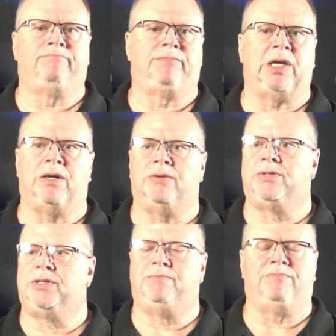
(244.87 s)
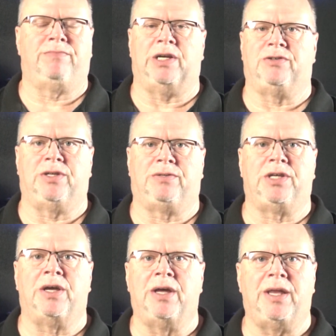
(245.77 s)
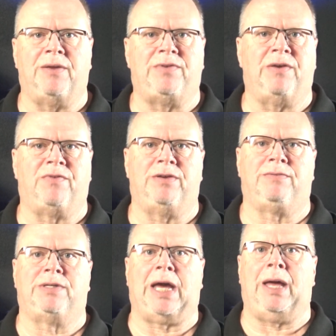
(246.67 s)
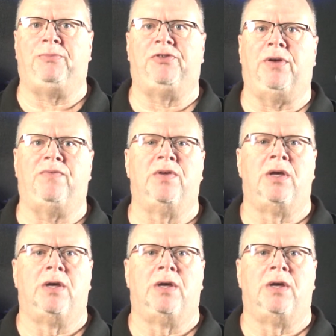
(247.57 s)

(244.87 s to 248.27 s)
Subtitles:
There's a ton of different types of